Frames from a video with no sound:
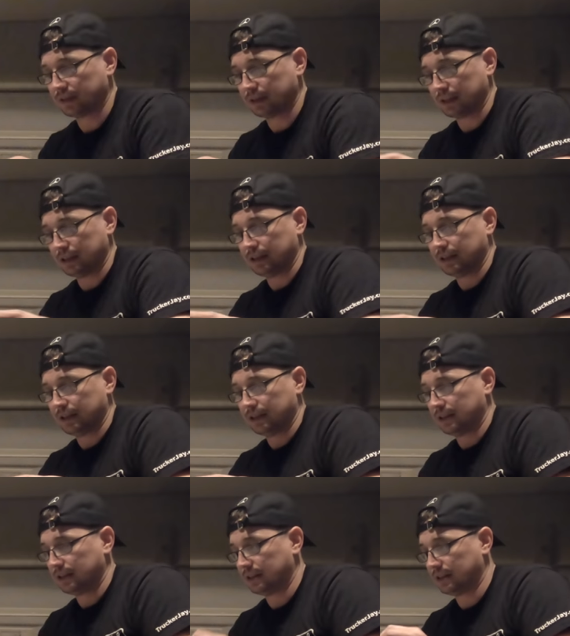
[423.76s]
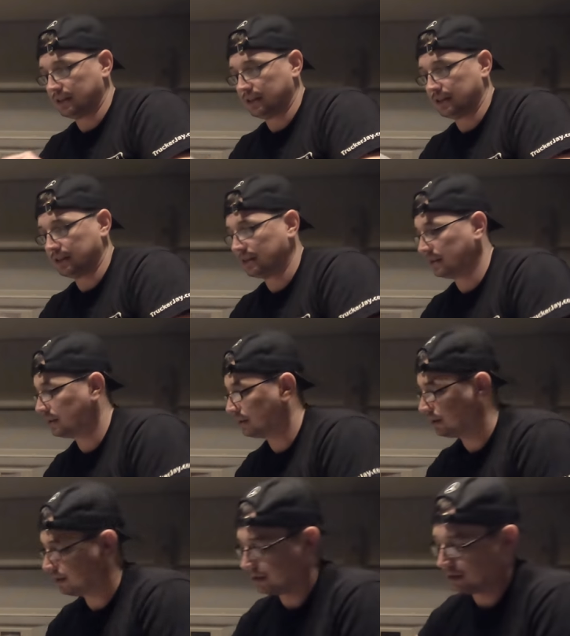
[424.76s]

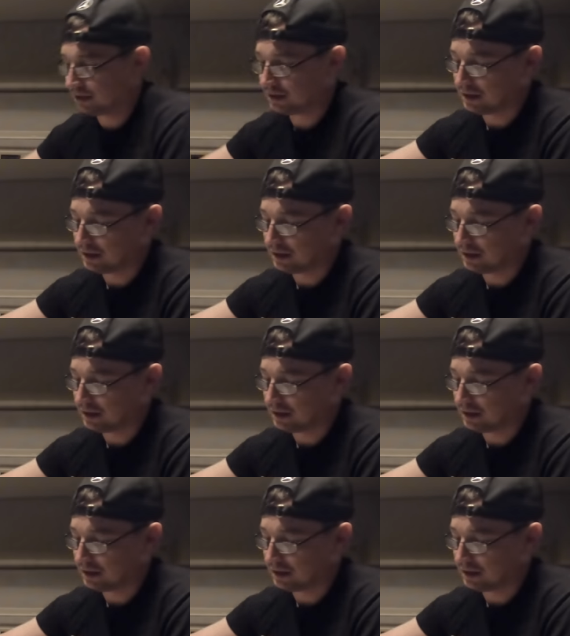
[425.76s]
Nobody speaks.